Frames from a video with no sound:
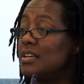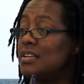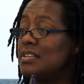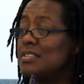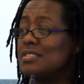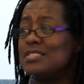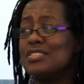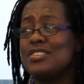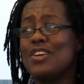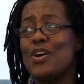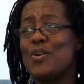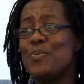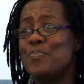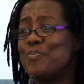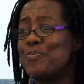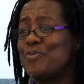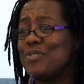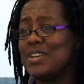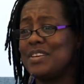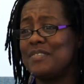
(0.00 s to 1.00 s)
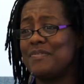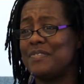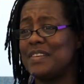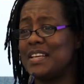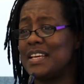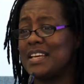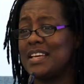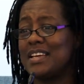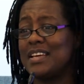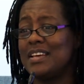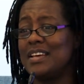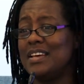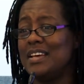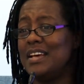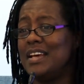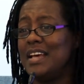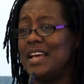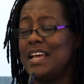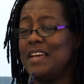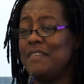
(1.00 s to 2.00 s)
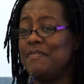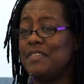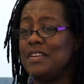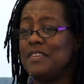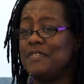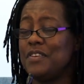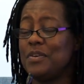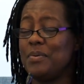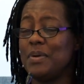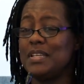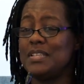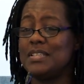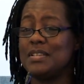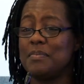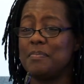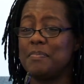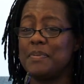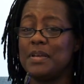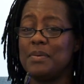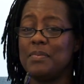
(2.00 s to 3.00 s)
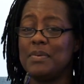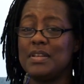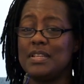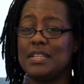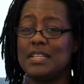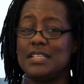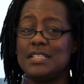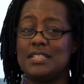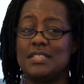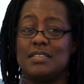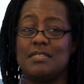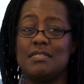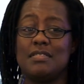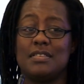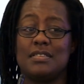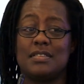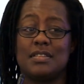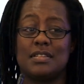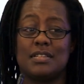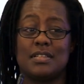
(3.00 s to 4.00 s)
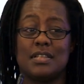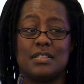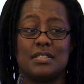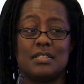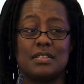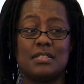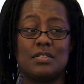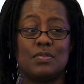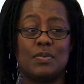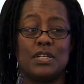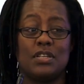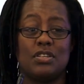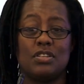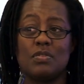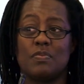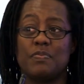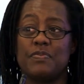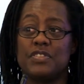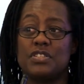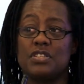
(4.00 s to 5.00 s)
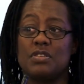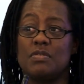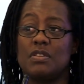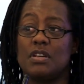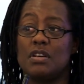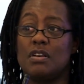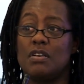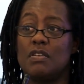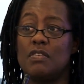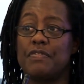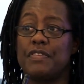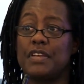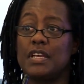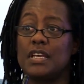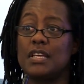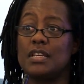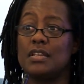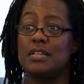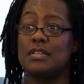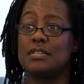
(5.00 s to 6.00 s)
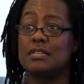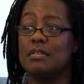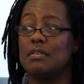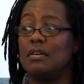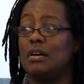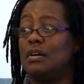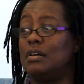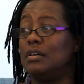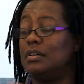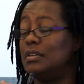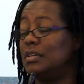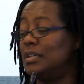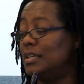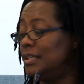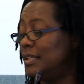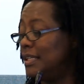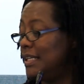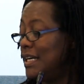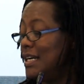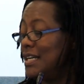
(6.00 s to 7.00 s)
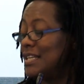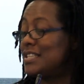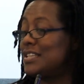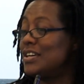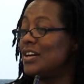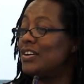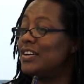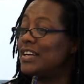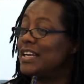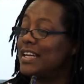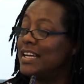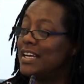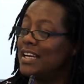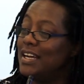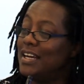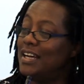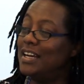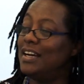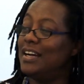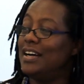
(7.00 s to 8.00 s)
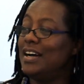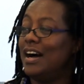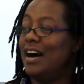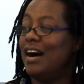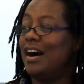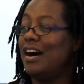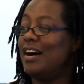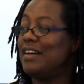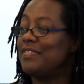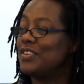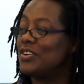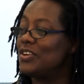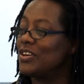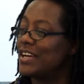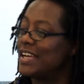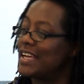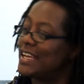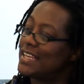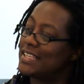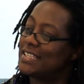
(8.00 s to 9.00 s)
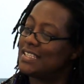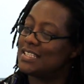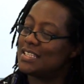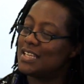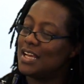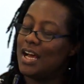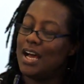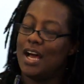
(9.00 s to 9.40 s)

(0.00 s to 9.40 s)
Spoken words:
So briefly. Even if you end up being one of these doulas that does a twin job for 2.5 years. Sorry, I've got kids.